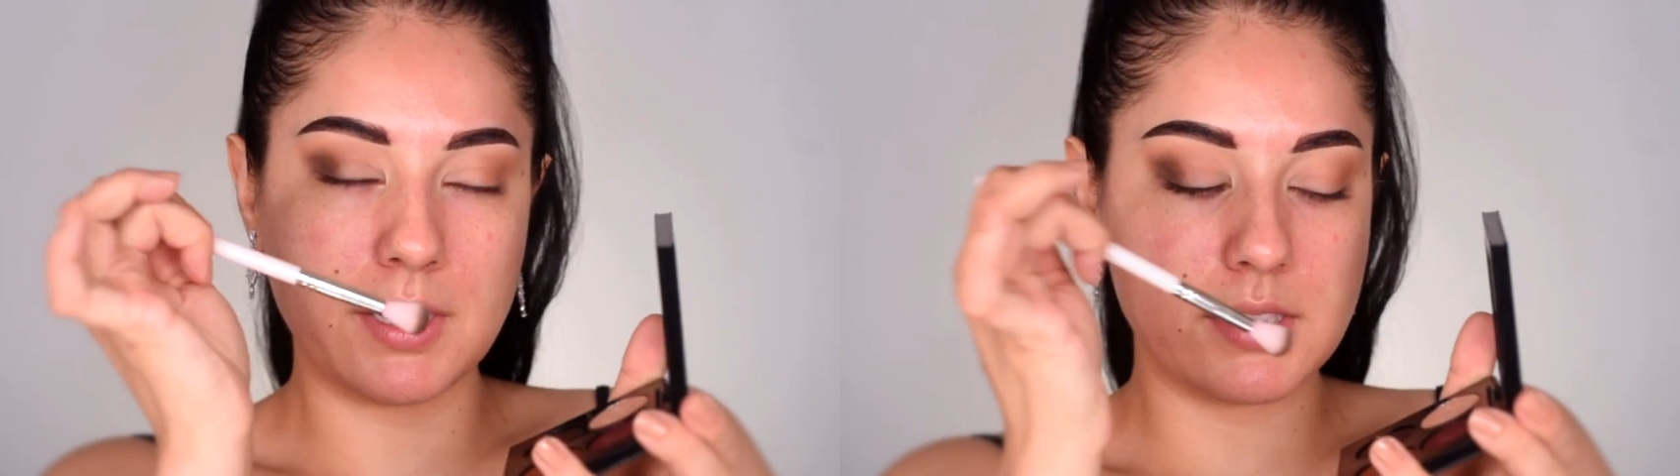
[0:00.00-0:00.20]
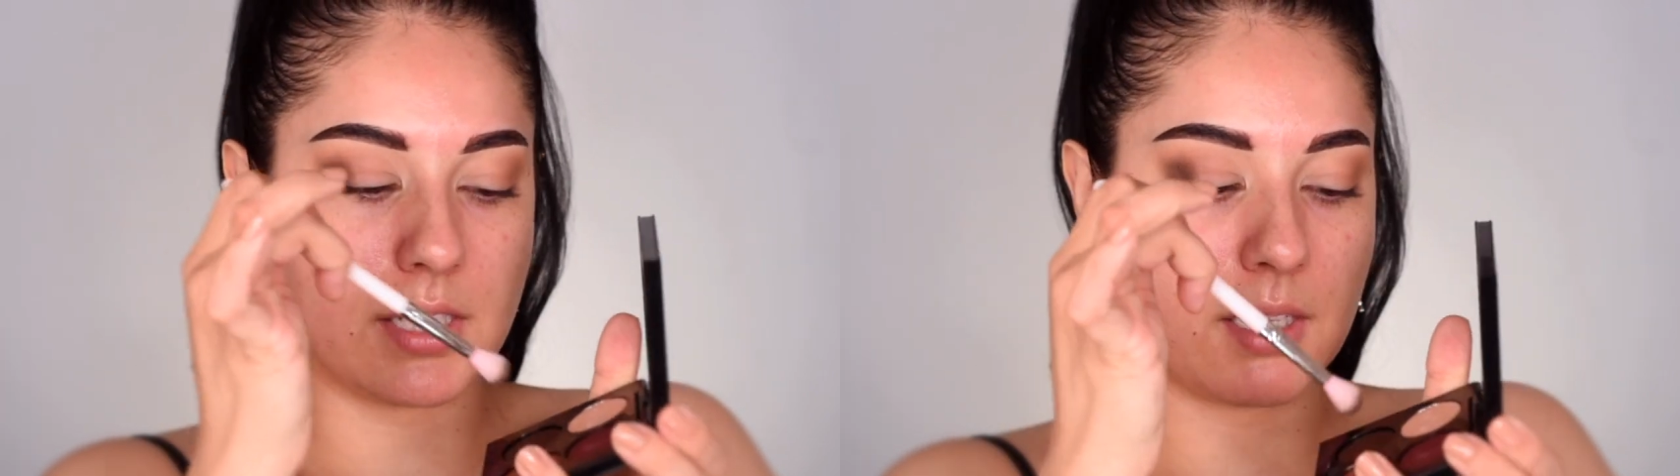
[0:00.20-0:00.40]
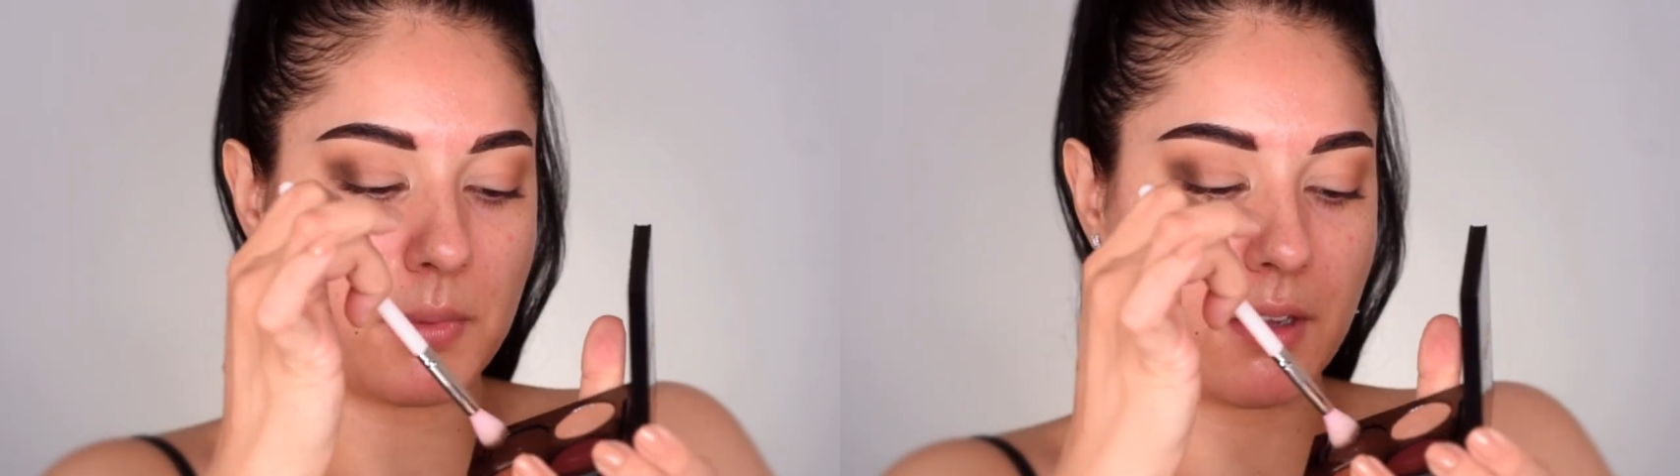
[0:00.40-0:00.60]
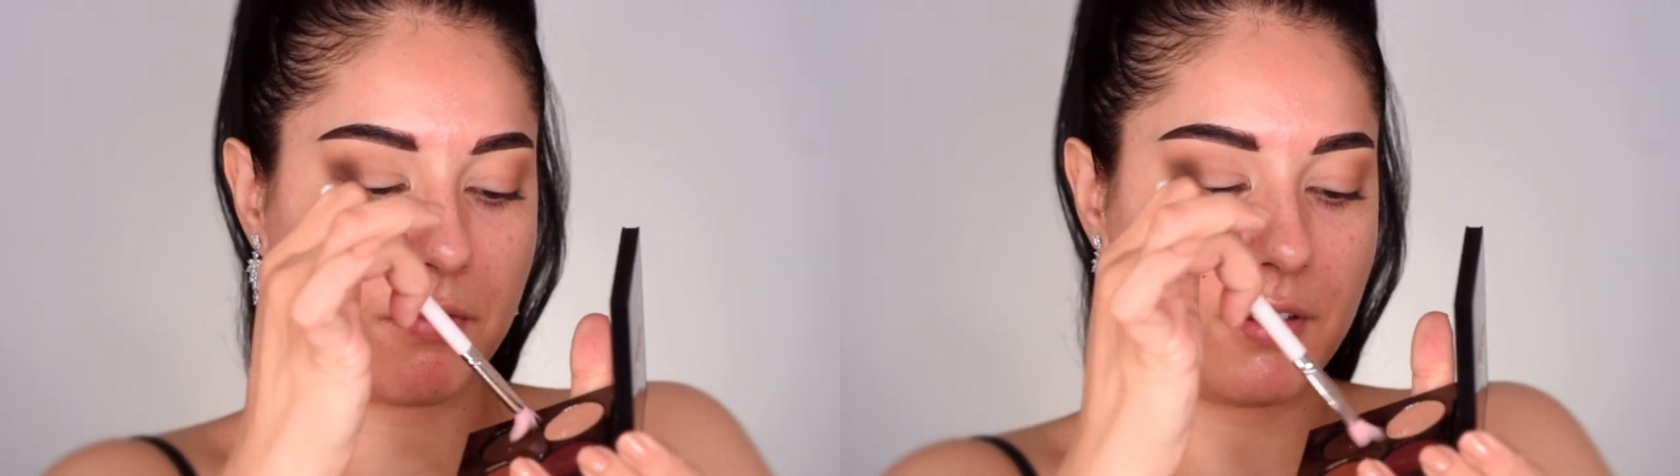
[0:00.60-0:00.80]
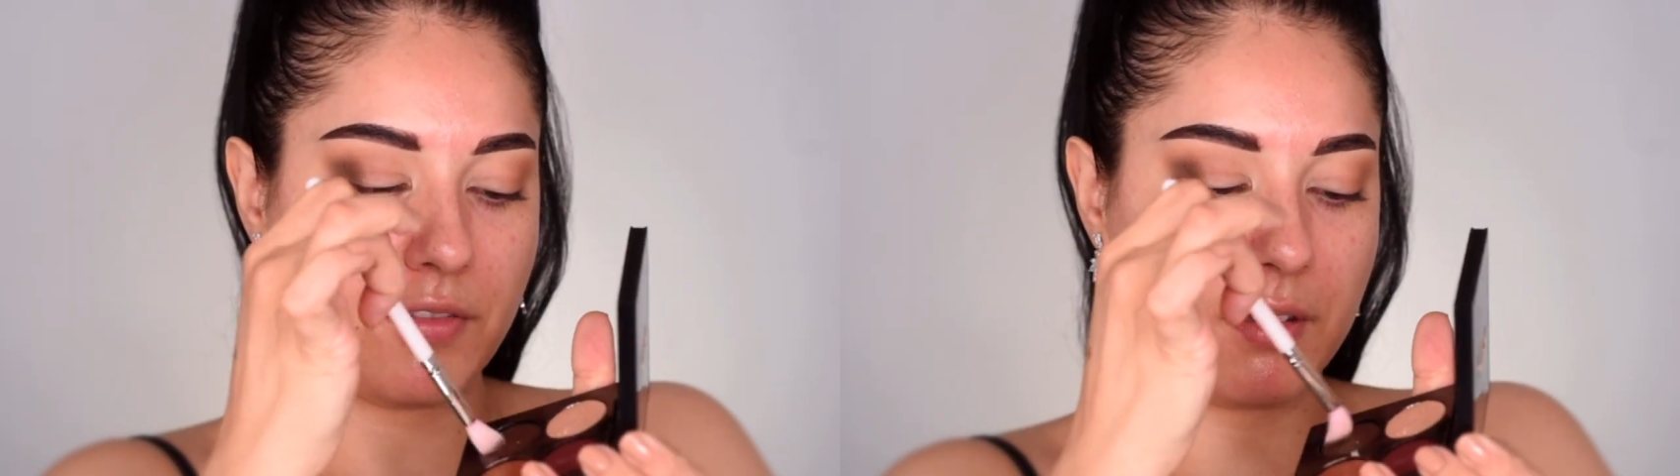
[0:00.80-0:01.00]
is taking my
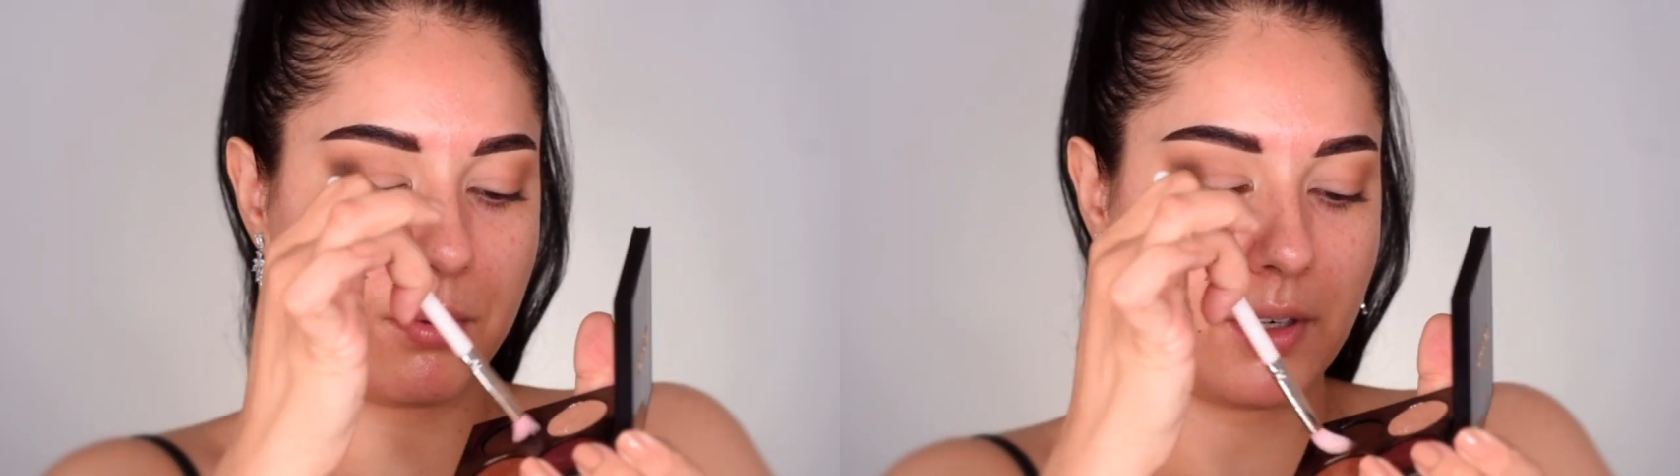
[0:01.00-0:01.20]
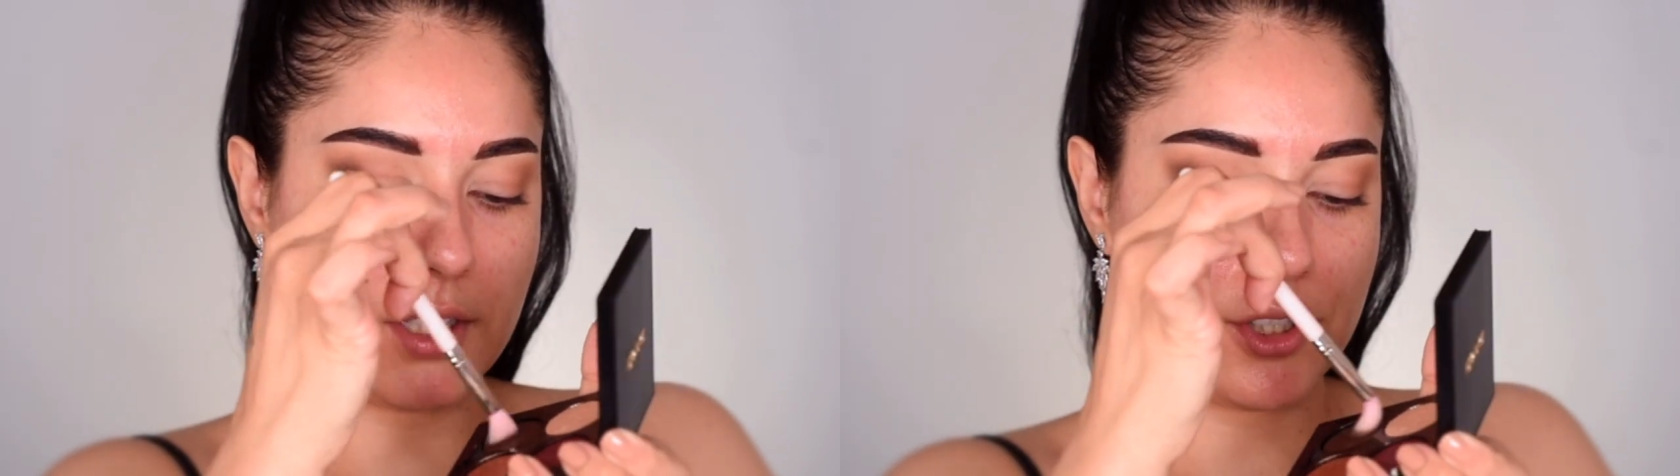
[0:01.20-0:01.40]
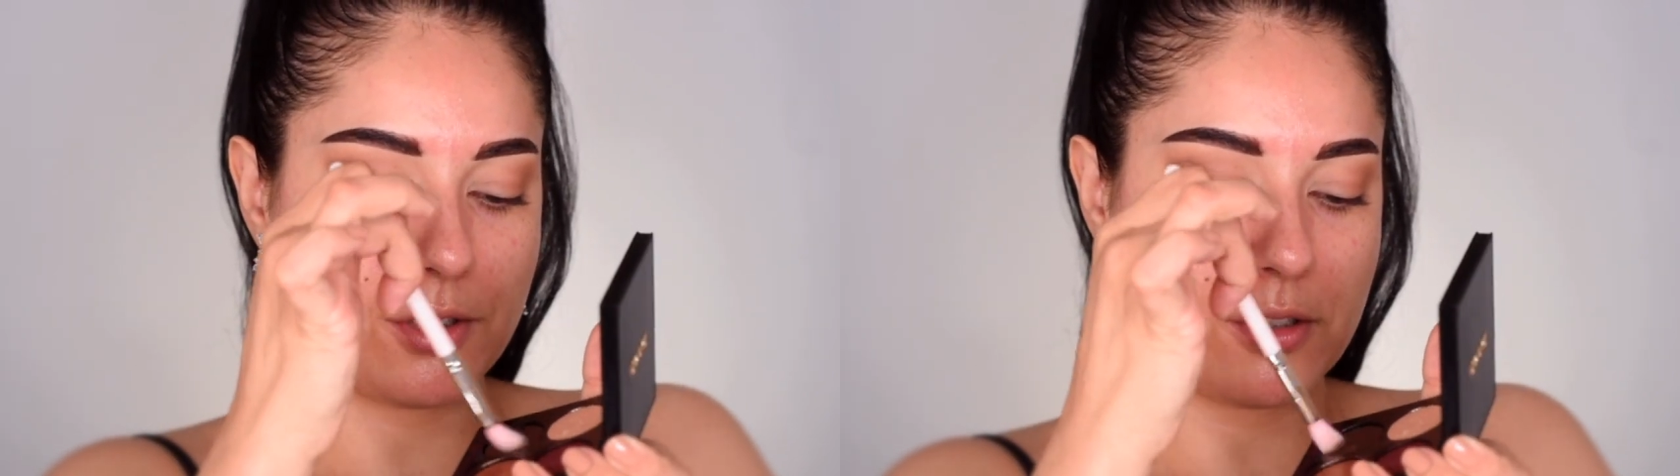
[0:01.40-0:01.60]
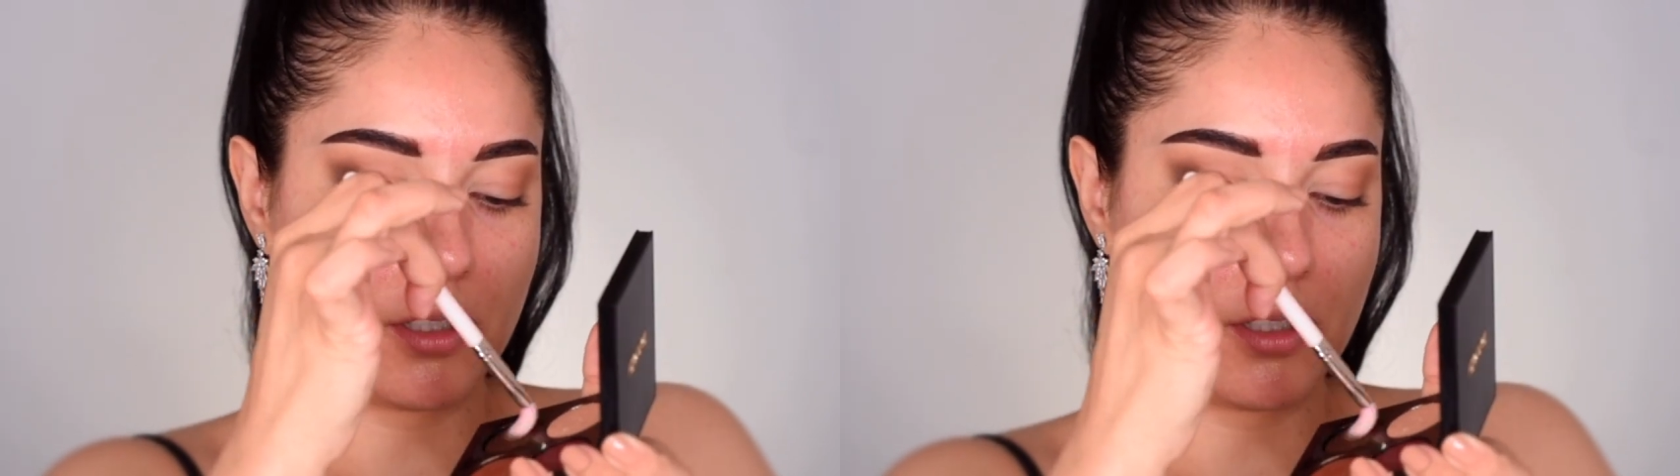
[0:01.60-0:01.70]
fluffy brush